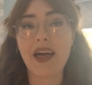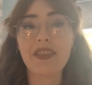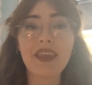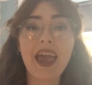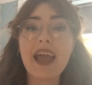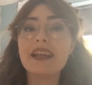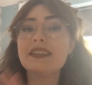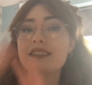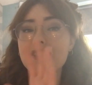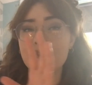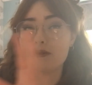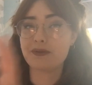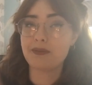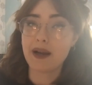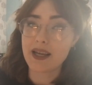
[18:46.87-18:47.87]
at the end
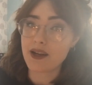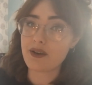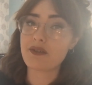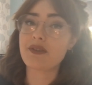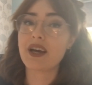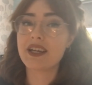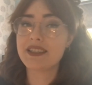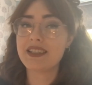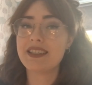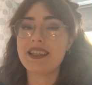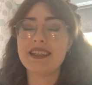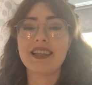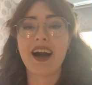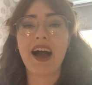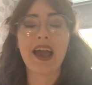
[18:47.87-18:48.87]
of my
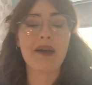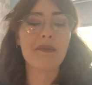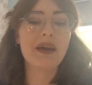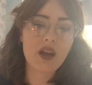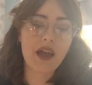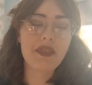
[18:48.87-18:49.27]
university time.